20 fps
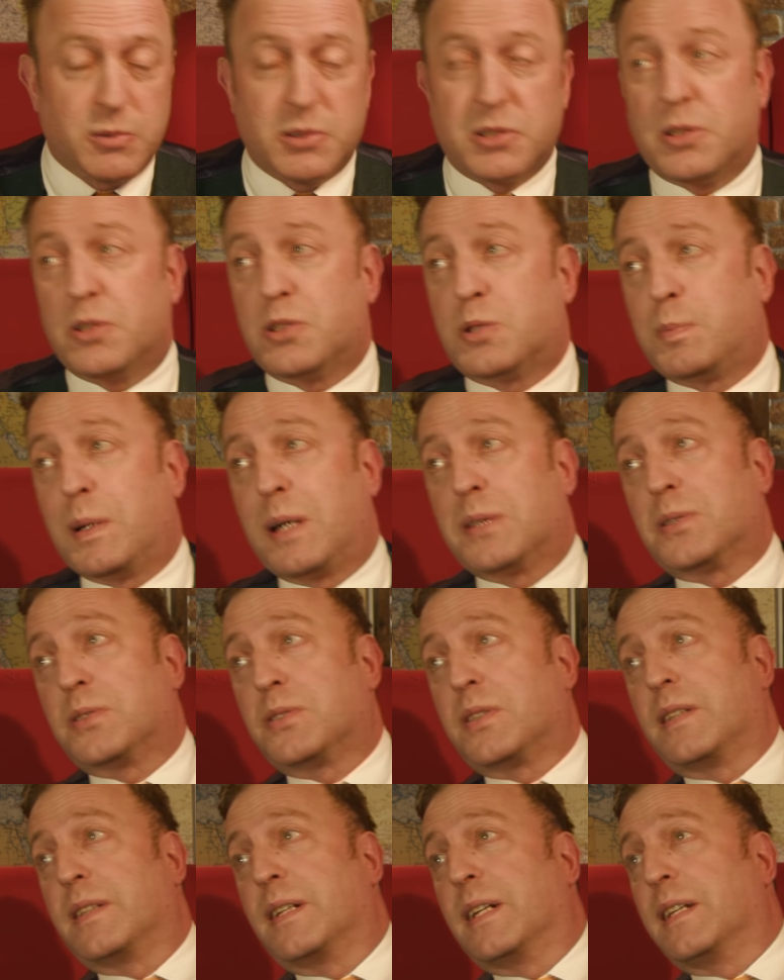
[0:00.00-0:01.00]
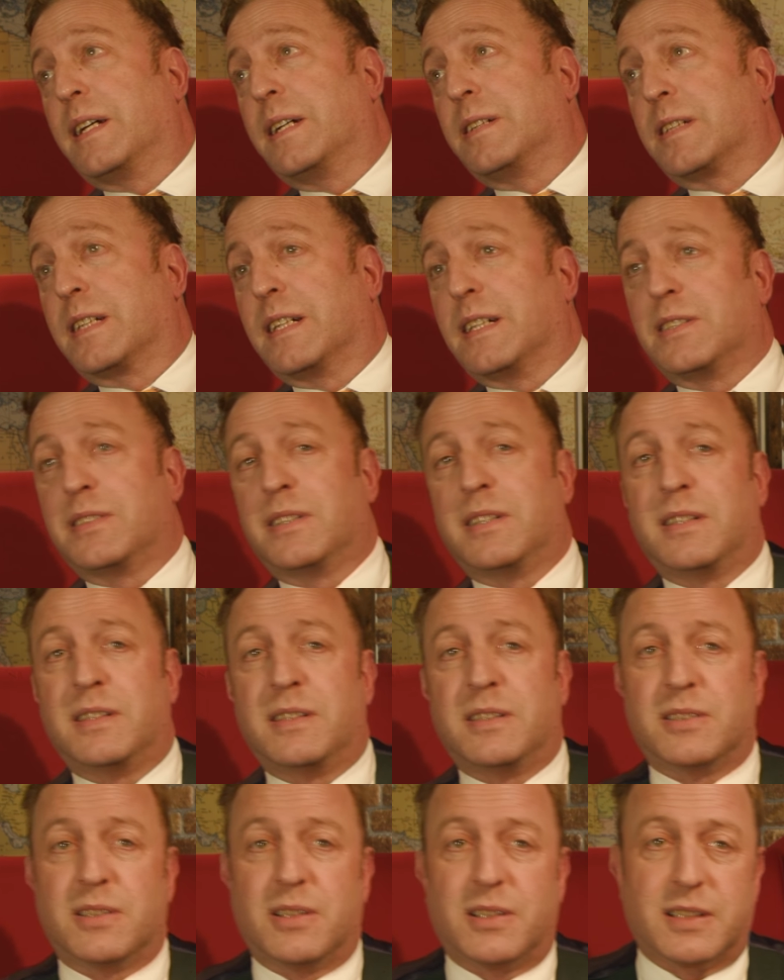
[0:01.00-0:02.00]
We should do specials on that later, guys.
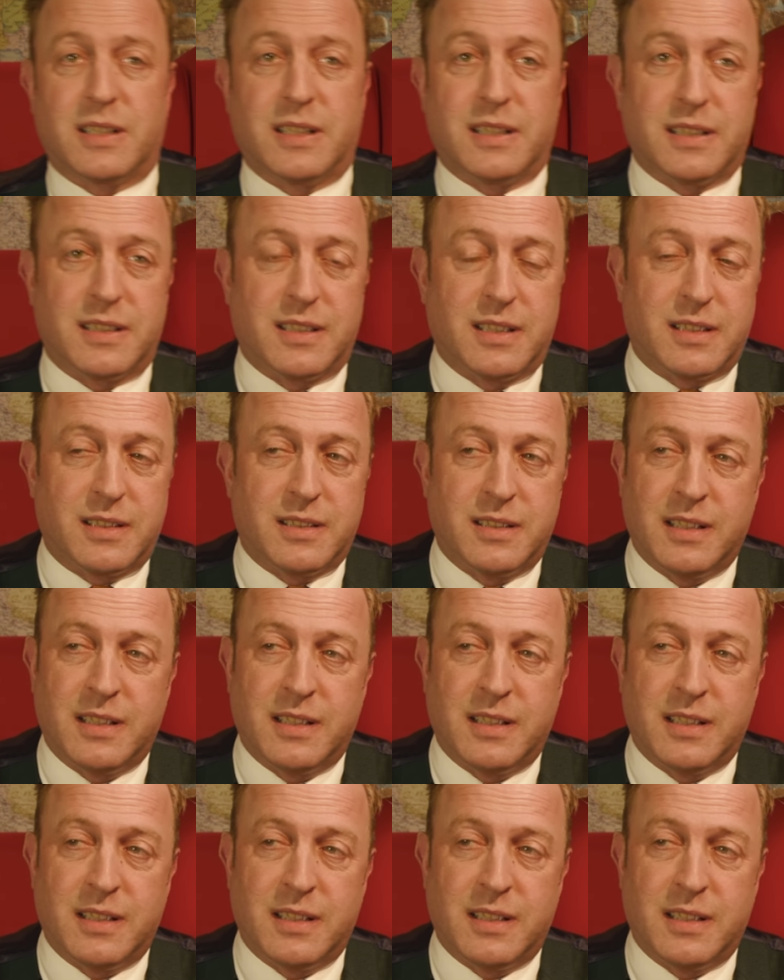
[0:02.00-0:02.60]
Okay, yeah.